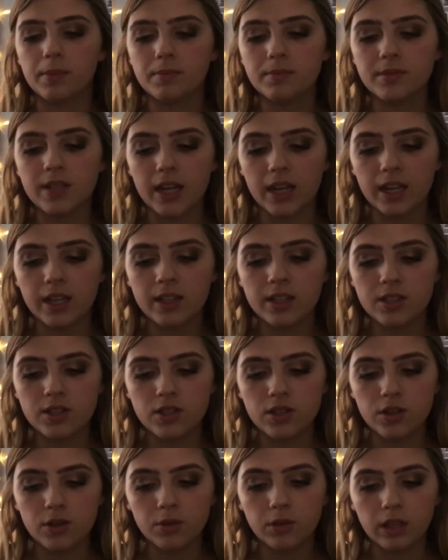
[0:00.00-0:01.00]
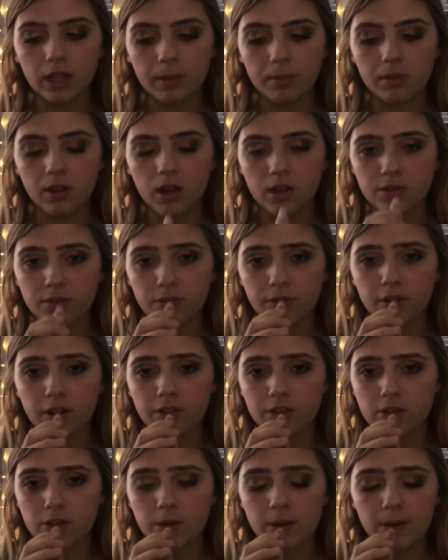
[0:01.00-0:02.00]
I'm taking this nude lip gloss from
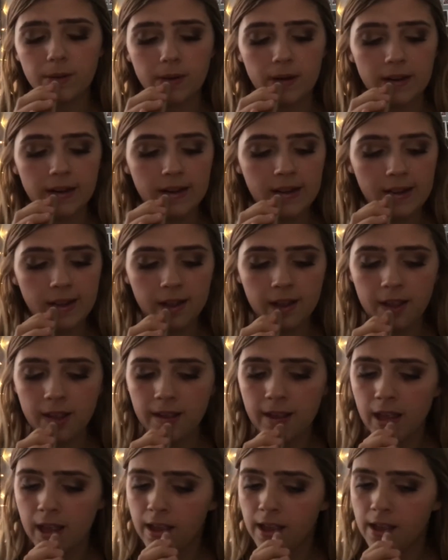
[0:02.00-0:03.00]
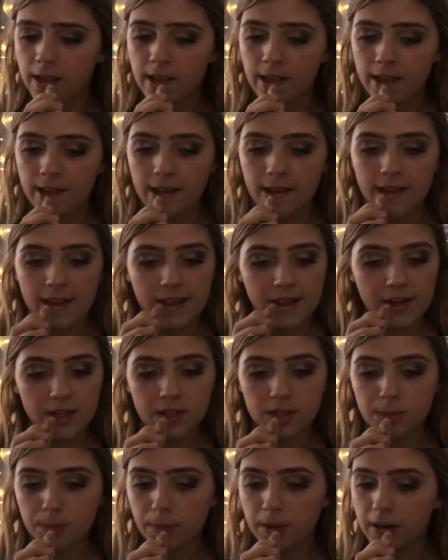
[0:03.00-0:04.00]
Forever 21 and
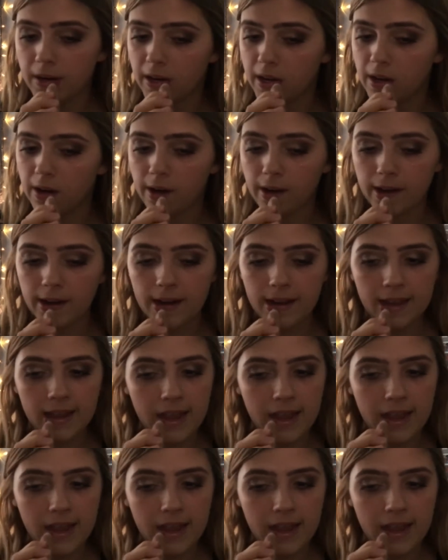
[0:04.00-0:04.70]
just putting it on.